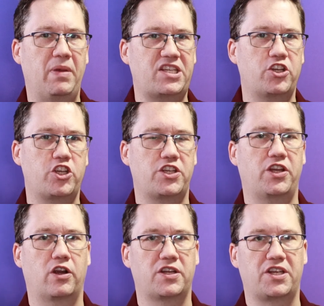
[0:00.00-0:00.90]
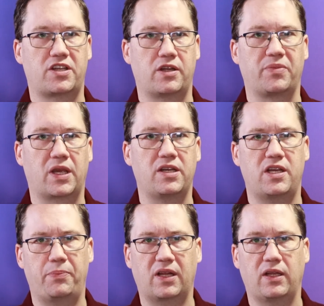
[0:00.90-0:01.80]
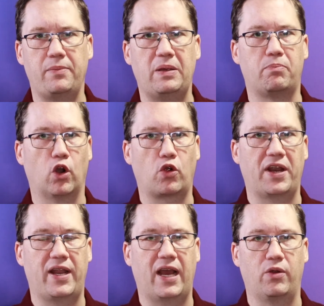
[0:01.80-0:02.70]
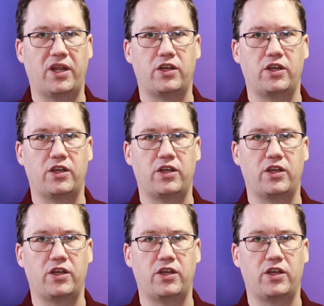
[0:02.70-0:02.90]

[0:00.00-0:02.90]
Messages in our system can typically be broken down